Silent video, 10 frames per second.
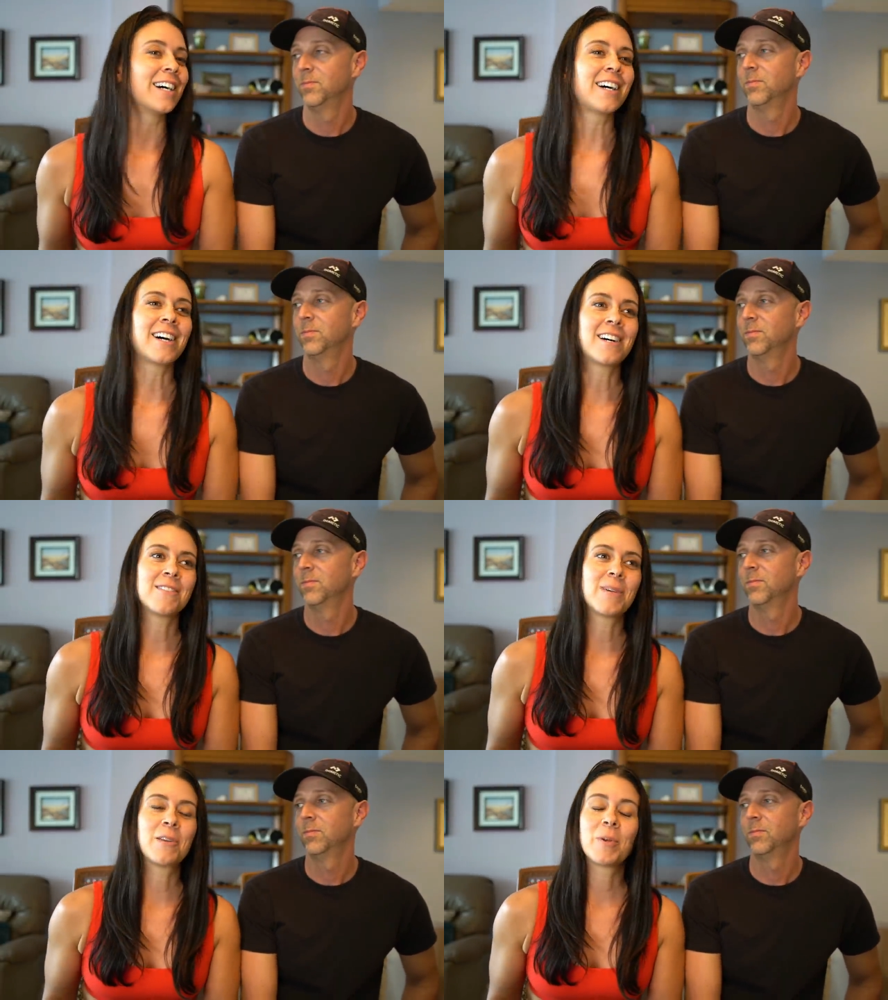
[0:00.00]

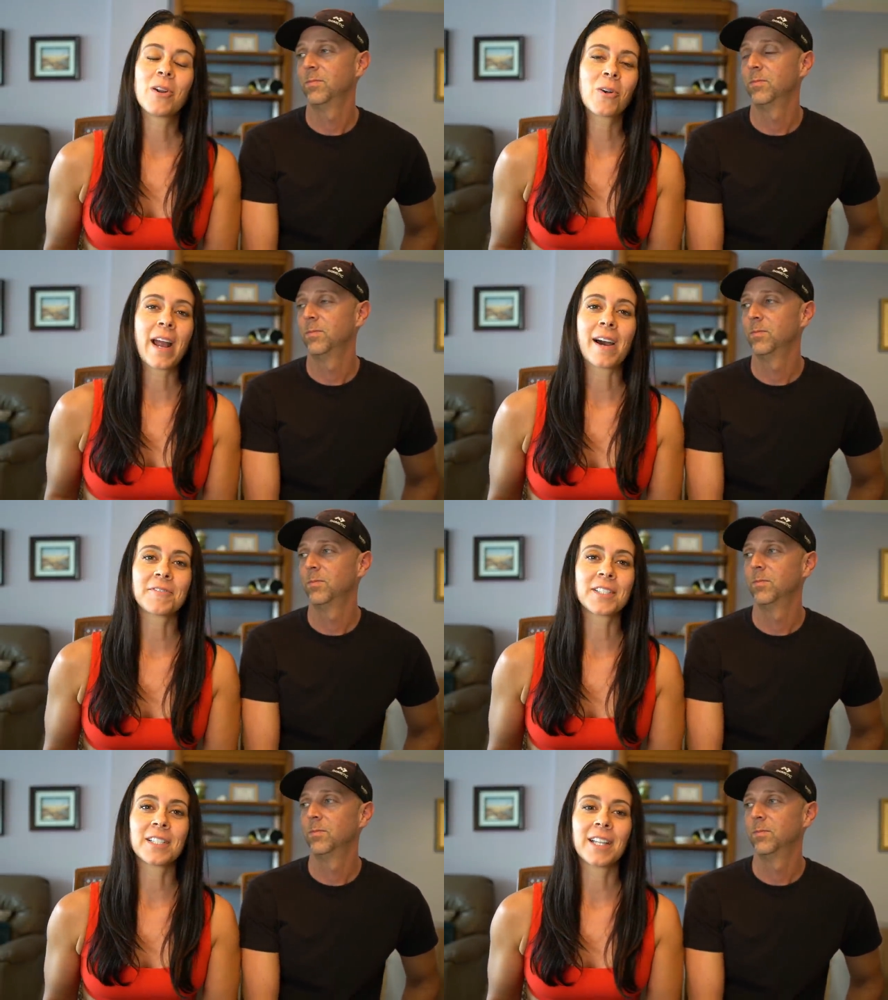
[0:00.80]
Speaker 1: And we don't have
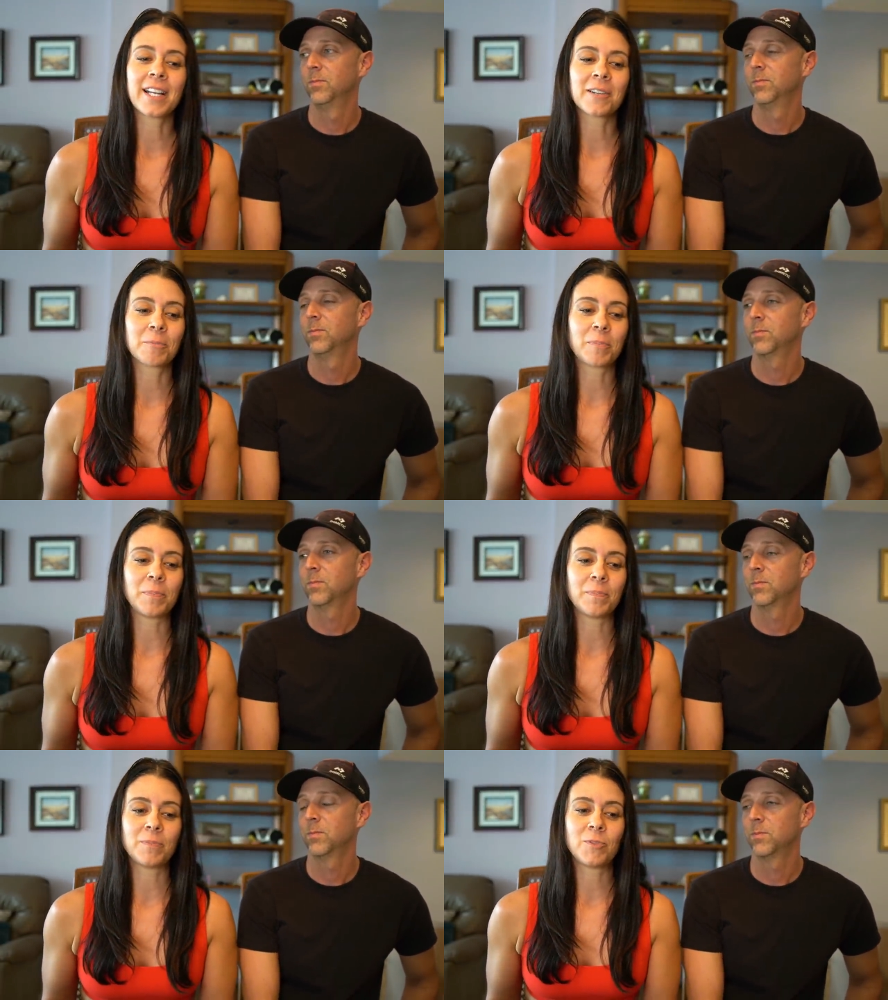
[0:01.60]
to like
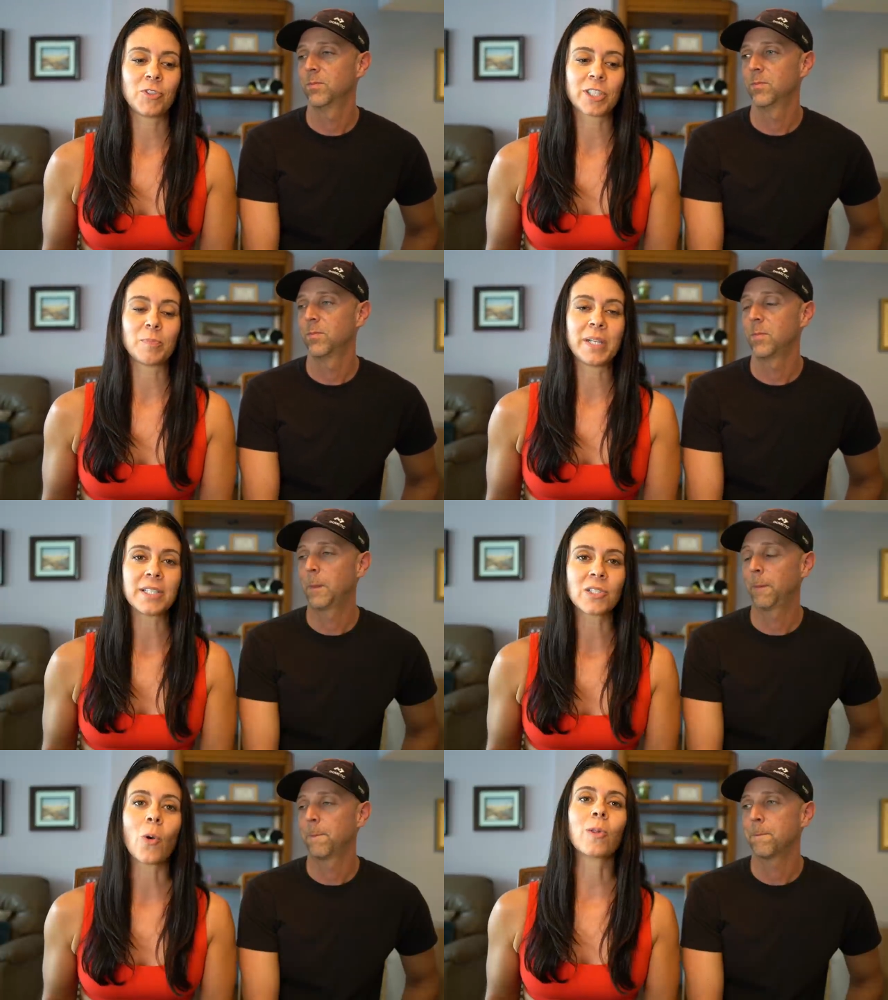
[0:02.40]
just be
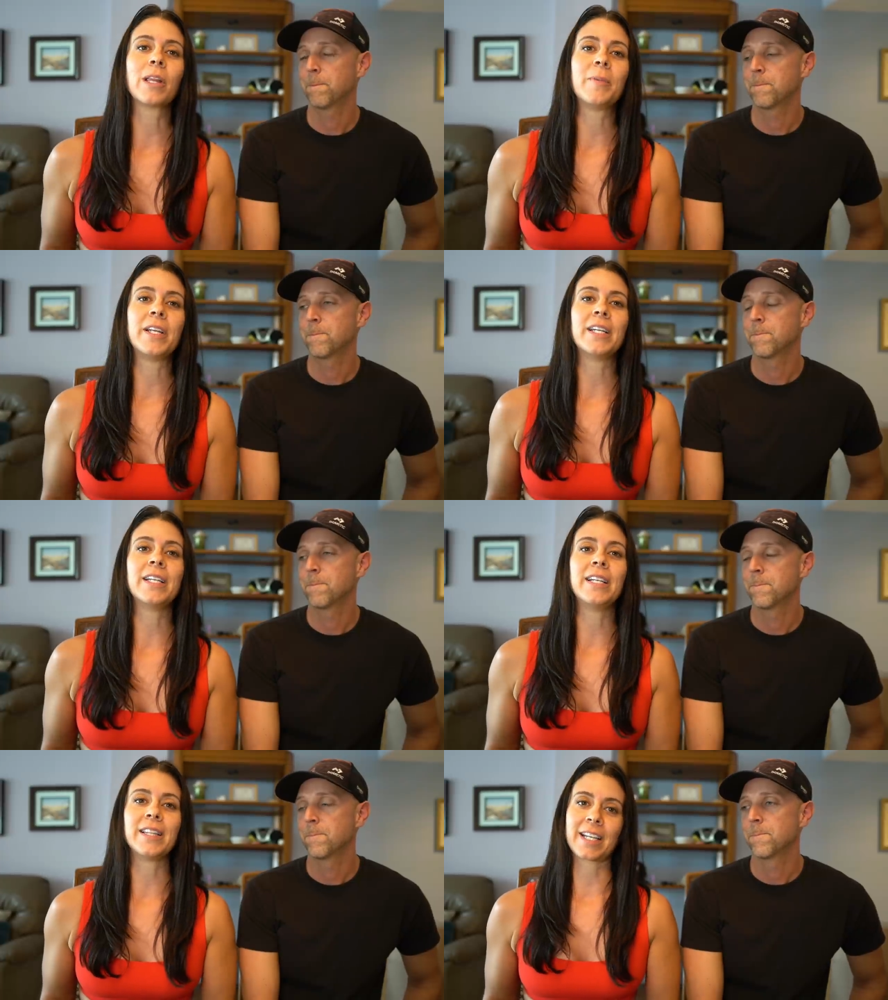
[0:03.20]
so limited
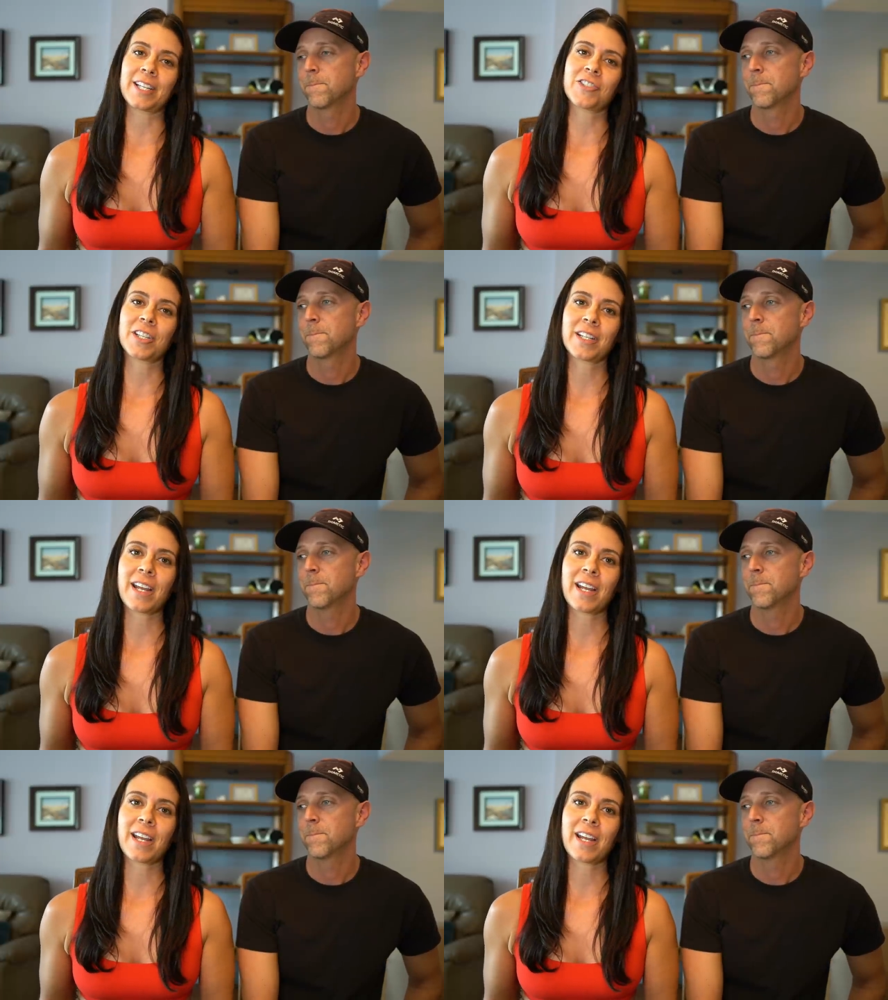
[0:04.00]
in the kitchen.